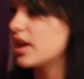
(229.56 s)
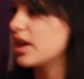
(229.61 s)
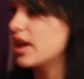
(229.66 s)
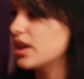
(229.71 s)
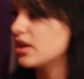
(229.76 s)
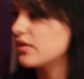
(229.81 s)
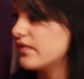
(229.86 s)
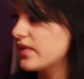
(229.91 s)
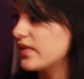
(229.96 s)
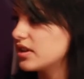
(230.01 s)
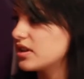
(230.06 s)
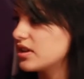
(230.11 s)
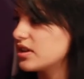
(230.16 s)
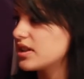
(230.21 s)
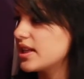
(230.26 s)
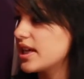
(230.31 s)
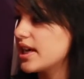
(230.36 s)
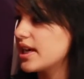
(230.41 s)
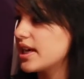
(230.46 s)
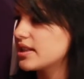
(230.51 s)
I felt
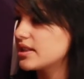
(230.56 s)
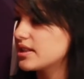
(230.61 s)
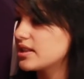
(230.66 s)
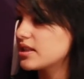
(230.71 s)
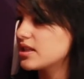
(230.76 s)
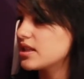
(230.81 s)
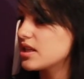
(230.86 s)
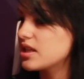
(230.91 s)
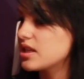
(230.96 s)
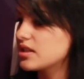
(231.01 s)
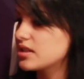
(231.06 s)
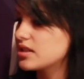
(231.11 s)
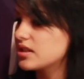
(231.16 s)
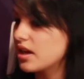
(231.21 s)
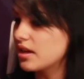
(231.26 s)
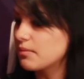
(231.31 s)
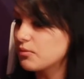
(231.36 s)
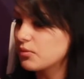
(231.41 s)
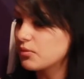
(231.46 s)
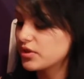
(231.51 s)
that it's
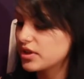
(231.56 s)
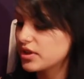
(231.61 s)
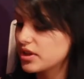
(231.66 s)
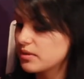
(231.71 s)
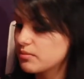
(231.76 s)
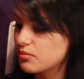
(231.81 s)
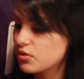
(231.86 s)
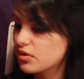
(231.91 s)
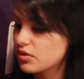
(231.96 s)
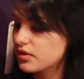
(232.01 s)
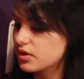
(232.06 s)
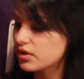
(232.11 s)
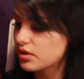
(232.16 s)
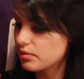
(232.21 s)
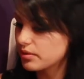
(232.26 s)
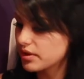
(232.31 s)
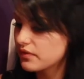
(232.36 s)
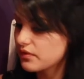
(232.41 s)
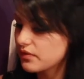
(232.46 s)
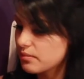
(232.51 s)
not really more of a
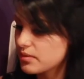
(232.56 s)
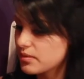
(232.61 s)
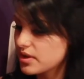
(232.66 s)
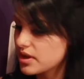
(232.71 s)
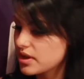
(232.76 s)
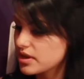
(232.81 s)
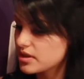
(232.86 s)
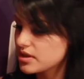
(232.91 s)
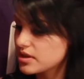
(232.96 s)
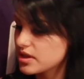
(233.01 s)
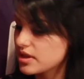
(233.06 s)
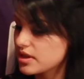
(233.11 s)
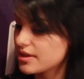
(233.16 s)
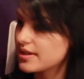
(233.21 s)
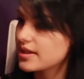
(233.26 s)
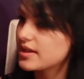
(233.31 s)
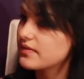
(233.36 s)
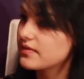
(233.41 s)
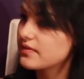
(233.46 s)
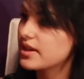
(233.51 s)
career for me. It's a
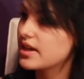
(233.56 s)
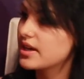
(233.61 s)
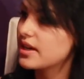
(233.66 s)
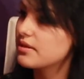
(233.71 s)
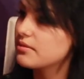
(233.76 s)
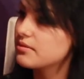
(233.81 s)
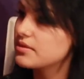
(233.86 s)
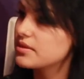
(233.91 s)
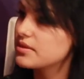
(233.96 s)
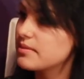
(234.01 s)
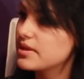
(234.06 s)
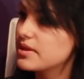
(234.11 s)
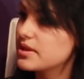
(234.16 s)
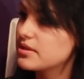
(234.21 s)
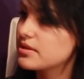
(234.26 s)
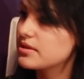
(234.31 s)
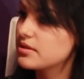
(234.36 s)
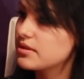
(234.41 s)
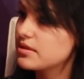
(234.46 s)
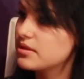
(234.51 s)
gift that I was
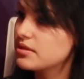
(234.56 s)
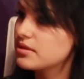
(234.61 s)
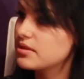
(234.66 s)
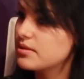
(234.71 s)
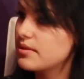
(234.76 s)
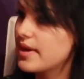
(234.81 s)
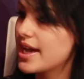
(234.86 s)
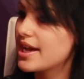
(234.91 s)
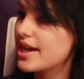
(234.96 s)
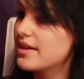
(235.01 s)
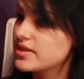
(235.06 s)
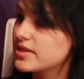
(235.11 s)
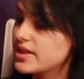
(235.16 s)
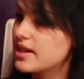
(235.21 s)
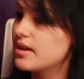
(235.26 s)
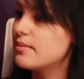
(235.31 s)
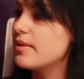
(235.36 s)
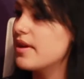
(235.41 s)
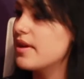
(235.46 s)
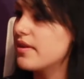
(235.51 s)
meant to have to
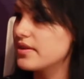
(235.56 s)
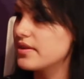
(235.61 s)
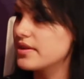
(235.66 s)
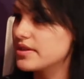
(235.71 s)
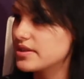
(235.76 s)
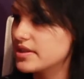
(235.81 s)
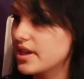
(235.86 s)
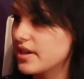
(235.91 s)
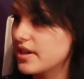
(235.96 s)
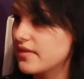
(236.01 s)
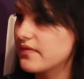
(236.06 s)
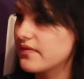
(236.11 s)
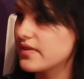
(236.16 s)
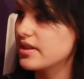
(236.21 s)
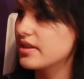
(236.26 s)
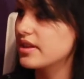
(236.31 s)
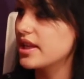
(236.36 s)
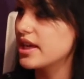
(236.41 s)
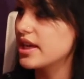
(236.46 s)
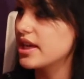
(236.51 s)
help others. I
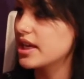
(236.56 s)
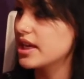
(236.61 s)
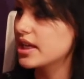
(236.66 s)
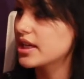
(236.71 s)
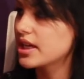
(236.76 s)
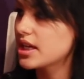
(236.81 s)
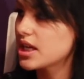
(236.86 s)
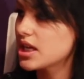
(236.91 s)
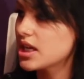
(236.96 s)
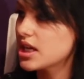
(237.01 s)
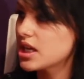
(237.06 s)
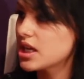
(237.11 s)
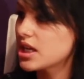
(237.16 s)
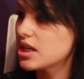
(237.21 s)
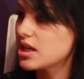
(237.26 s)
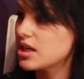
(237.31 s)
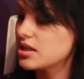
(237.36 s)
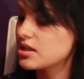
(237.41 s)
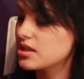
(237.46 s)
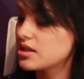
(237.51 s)
feel like
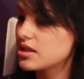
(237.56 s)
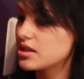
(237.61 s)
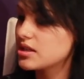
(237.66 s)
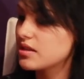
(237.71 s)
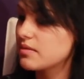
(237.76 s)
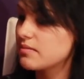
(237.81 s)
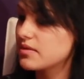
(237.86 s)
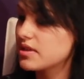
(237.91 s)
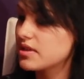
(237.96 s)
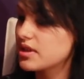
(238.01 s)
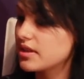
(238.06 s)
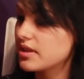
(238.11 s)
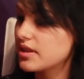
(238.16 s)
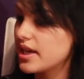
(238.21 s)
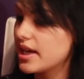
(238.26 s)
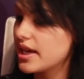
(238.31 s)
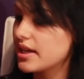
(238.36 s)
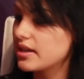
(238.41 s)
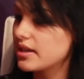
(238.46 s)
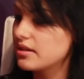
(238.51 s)
it's not something
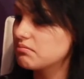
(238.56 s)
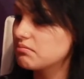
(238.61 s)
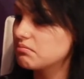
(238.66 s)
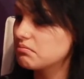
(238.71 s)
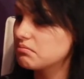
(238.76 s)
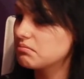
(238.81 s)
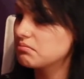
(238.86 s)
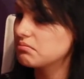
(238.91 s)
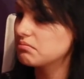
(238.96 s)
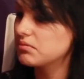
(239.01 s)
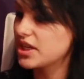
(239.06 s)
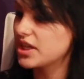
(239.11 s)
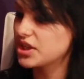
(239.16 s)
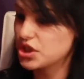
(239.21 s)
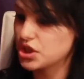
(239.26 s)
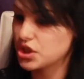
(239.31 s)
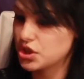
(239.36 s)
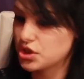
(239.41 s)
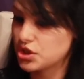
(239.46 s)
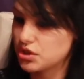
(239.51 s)
that I
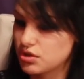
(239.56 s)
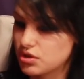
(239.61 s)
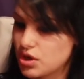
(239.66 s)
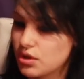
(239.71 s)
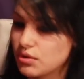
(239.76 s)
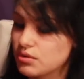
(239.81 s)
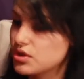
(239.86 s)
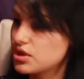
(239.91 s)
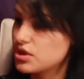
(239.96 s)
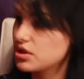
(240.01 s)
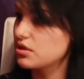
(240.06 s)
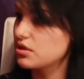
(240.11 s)
just chose to